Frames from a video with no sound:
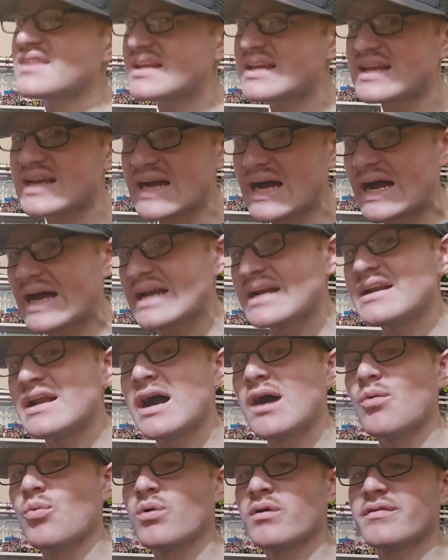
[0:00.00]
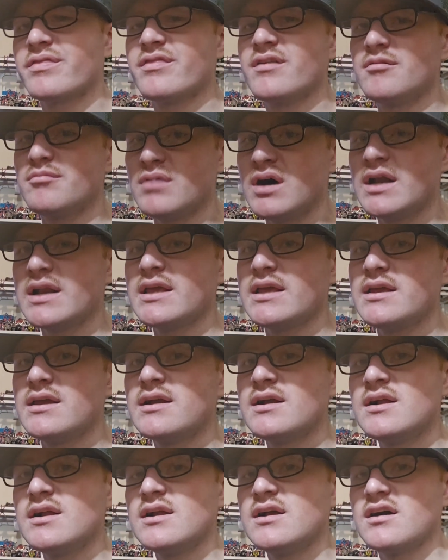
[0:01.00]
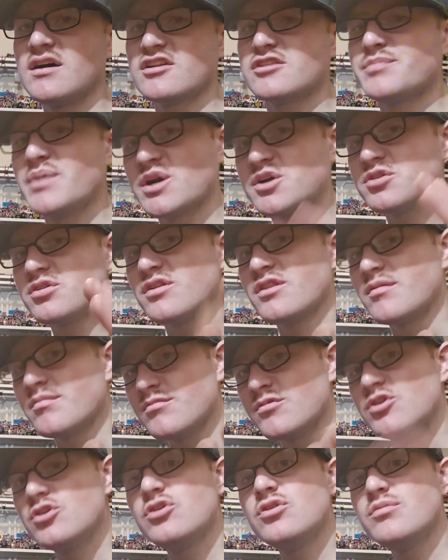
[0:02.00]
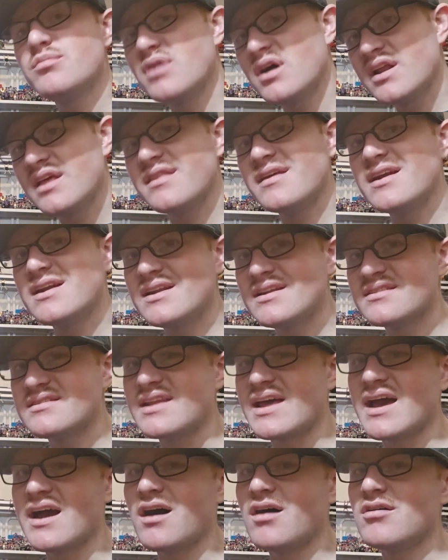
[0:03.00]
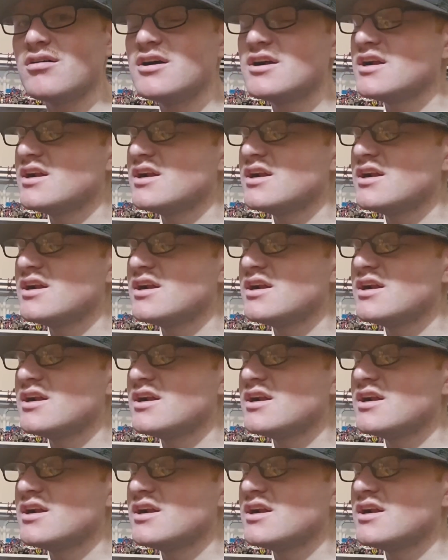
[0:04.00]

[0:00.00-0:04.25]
kind of not worth the money, especially the new money that it is now.